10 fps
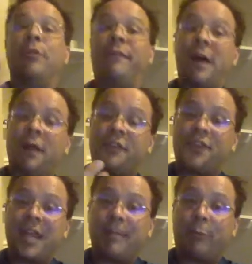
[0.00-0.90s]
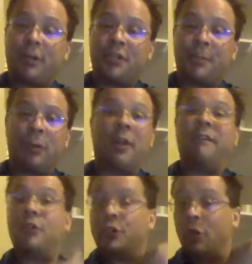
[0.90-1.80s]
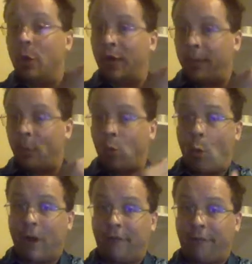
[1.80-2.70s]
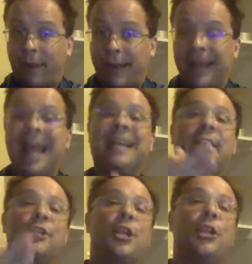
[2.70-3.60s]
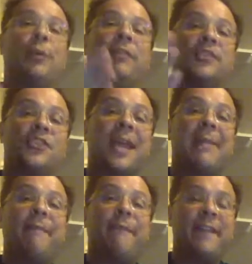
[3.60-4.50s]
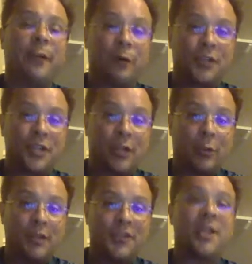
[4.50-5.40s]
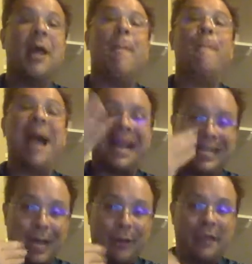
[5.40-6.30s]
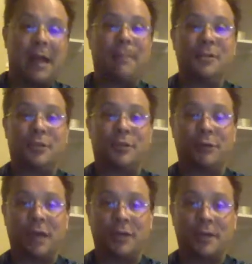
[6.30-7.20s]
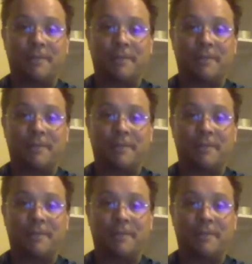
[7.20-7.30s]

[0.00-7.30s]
follow the same principle of just going up one fret and continuing the same finger sequence back down in the opposite direction.